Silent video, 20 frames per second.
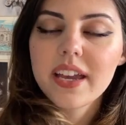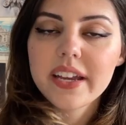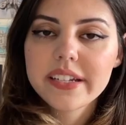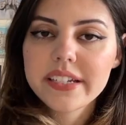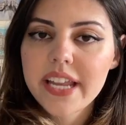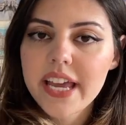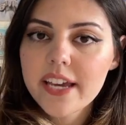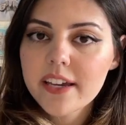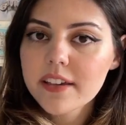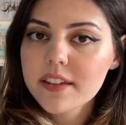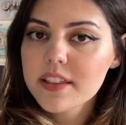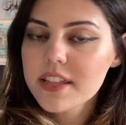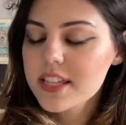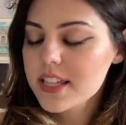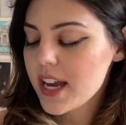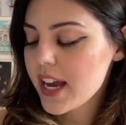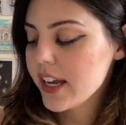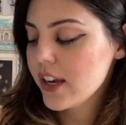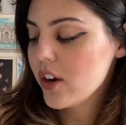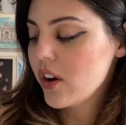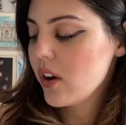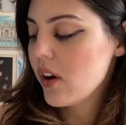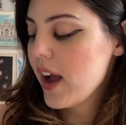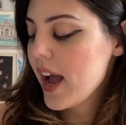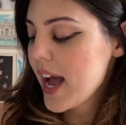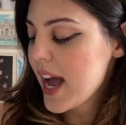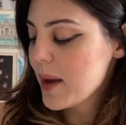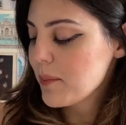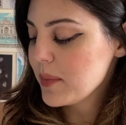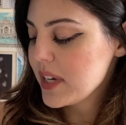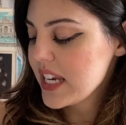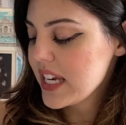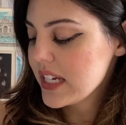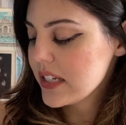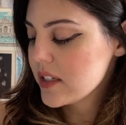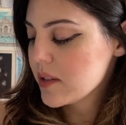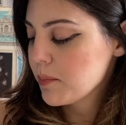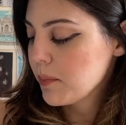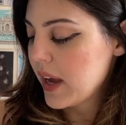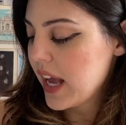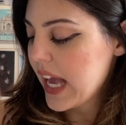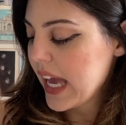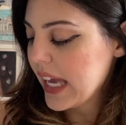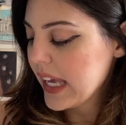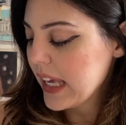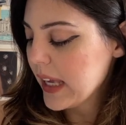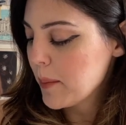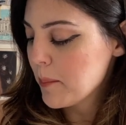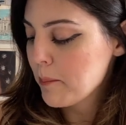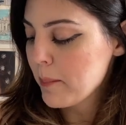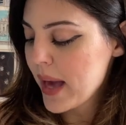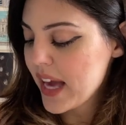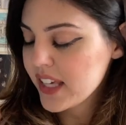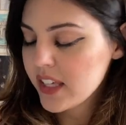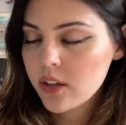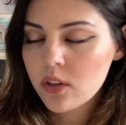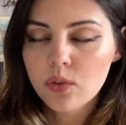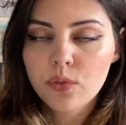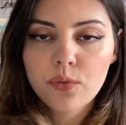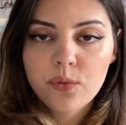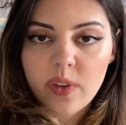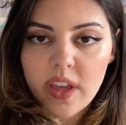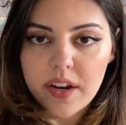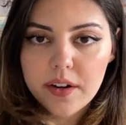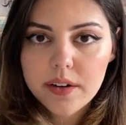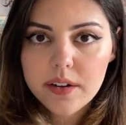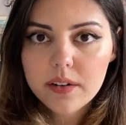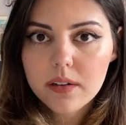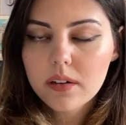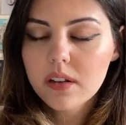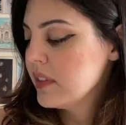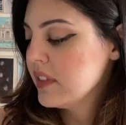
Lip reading: Next, I got Hamnet by Maggie O'Farrell.